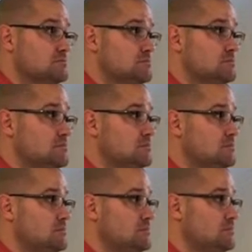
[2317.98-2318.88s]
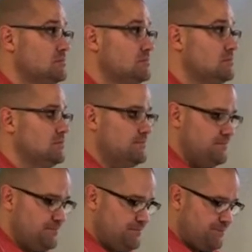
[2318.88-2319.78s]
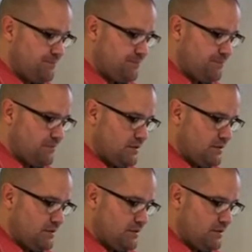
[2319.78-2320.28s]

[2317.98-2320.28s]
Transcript: (silence)